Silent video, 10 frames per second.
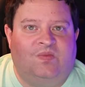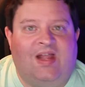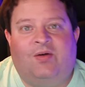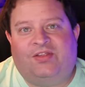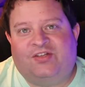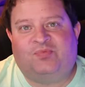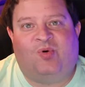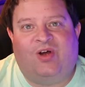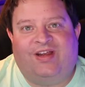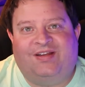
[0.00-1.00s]
Now, at this
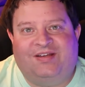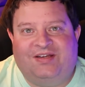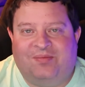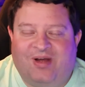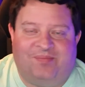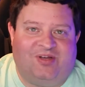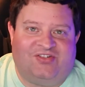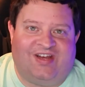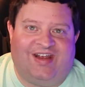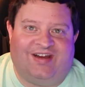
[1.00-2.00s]
point, you might be
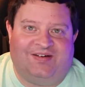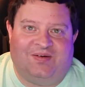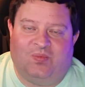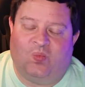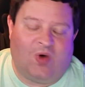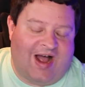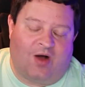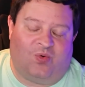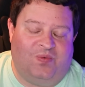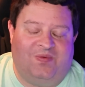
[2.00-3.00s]
saying,
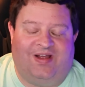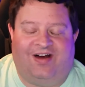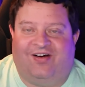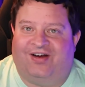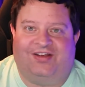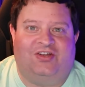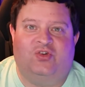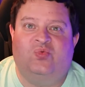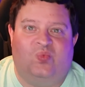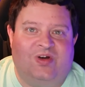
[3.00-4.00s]
wow, Eric,
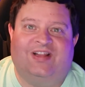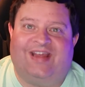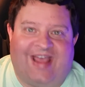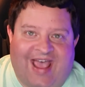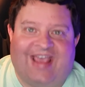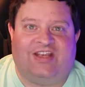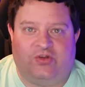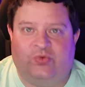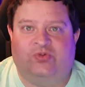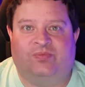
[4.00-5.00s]
you really hate
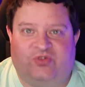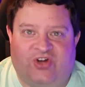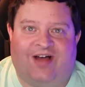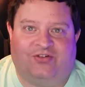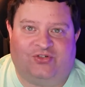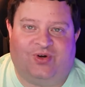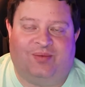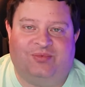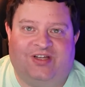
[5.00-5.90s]
use some JavaScript.